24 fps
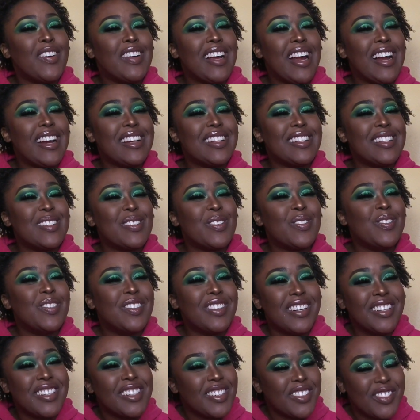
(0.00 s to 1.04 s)
created this
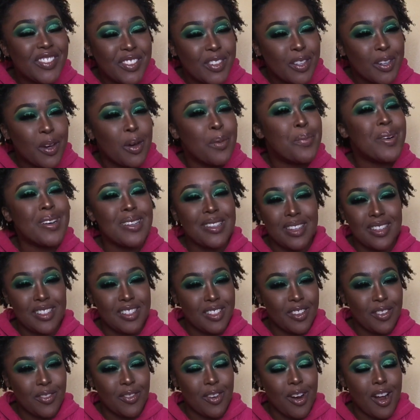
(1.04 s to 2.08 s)
wonderful Princess
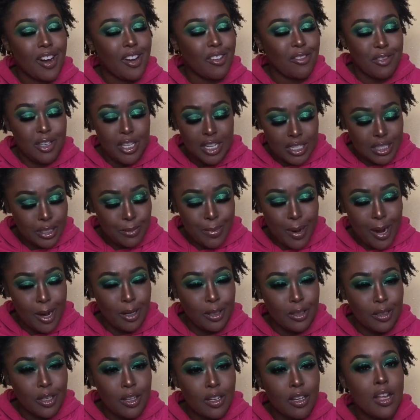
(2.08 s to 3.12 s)
and the Frog
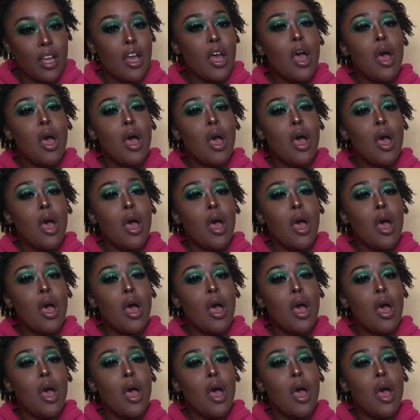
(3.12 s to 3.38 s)
inspired look,